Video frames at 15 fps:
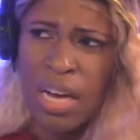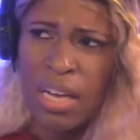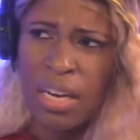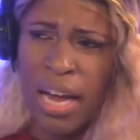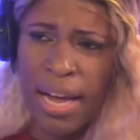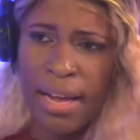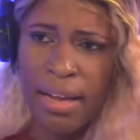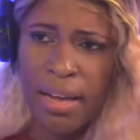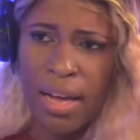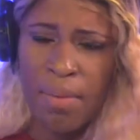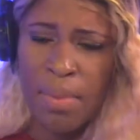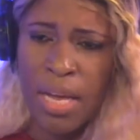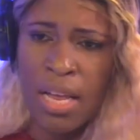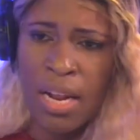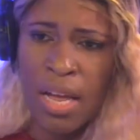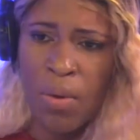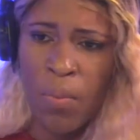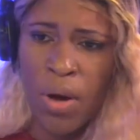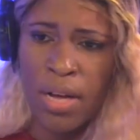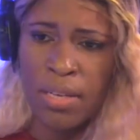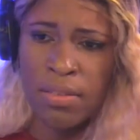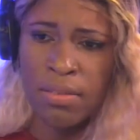Like, I mean, it
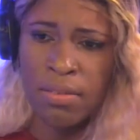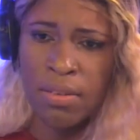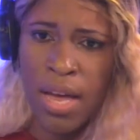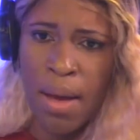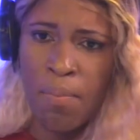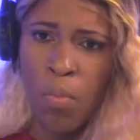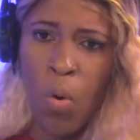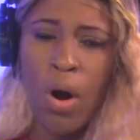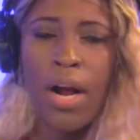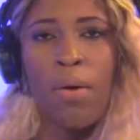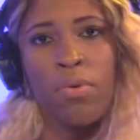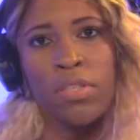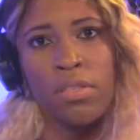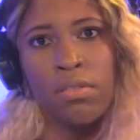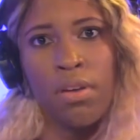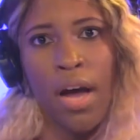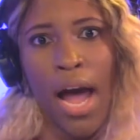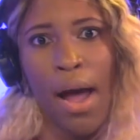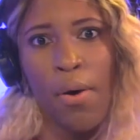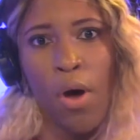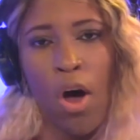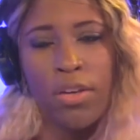was, and more, it was,
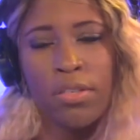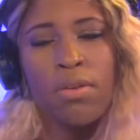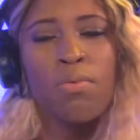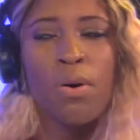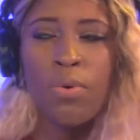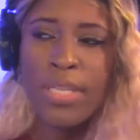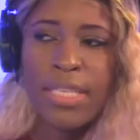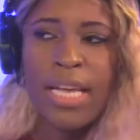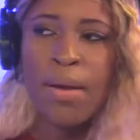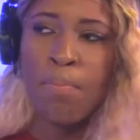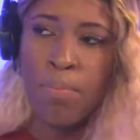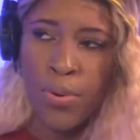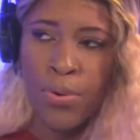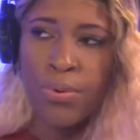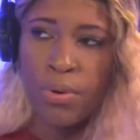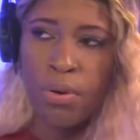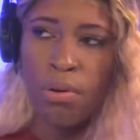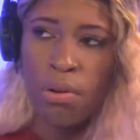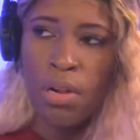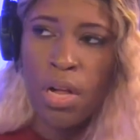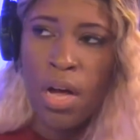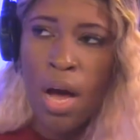I also would say
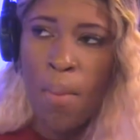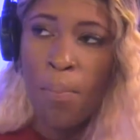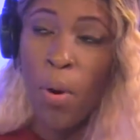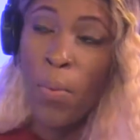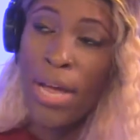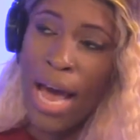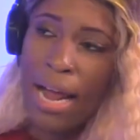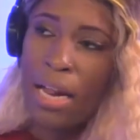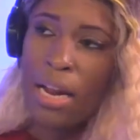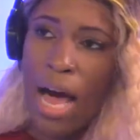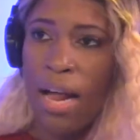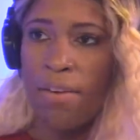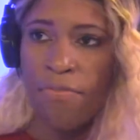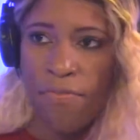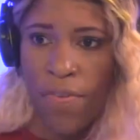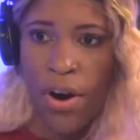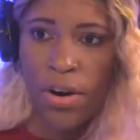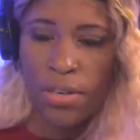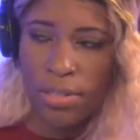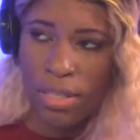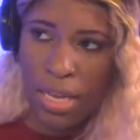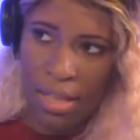brutal. Yes. But we got a lot of
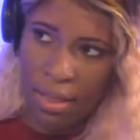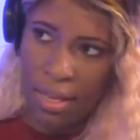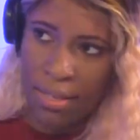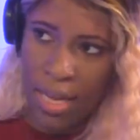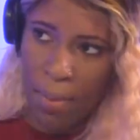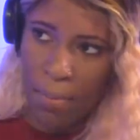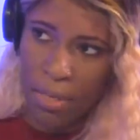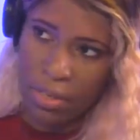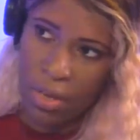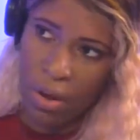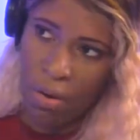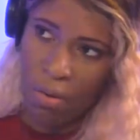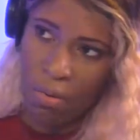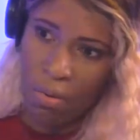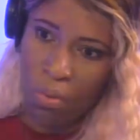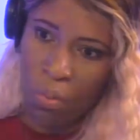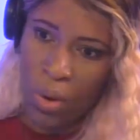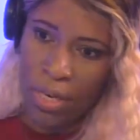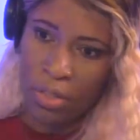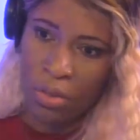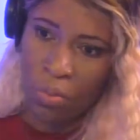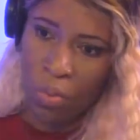firsts in this episode,
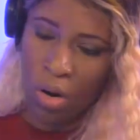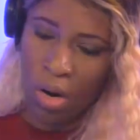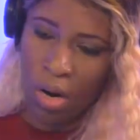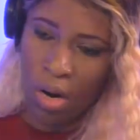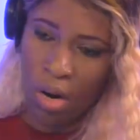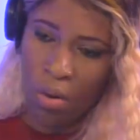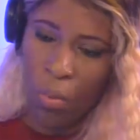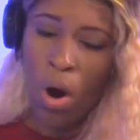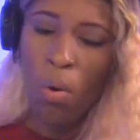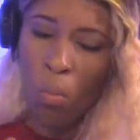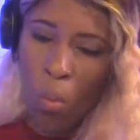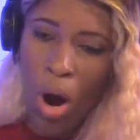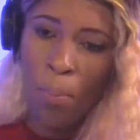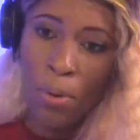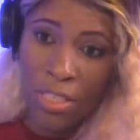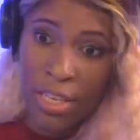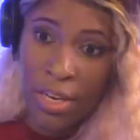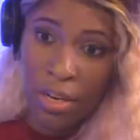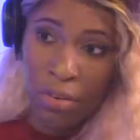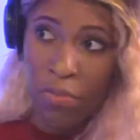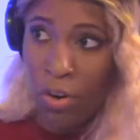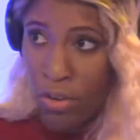which were, well, one
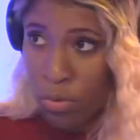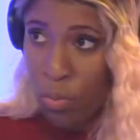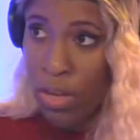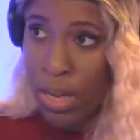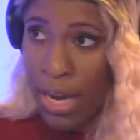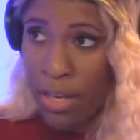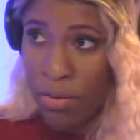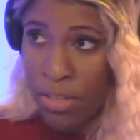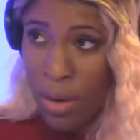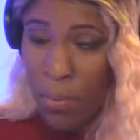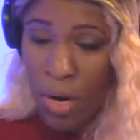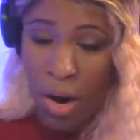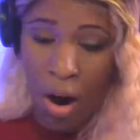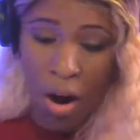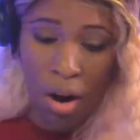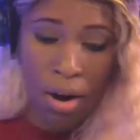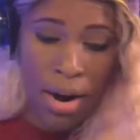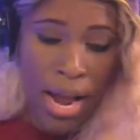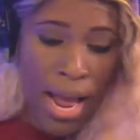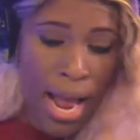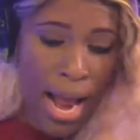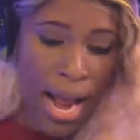particular first, with, like you said, with Gar,
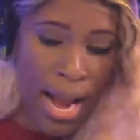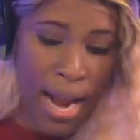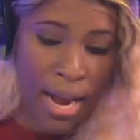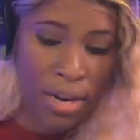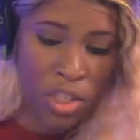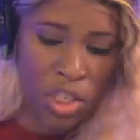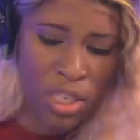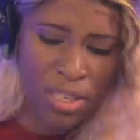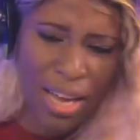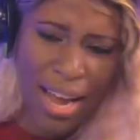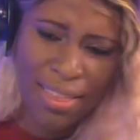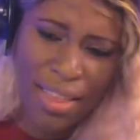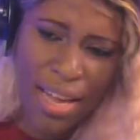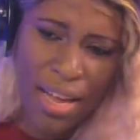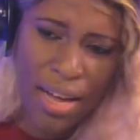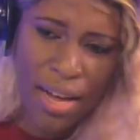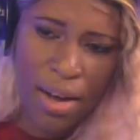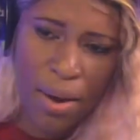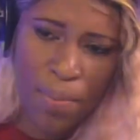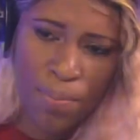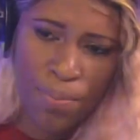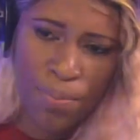and just, I think, a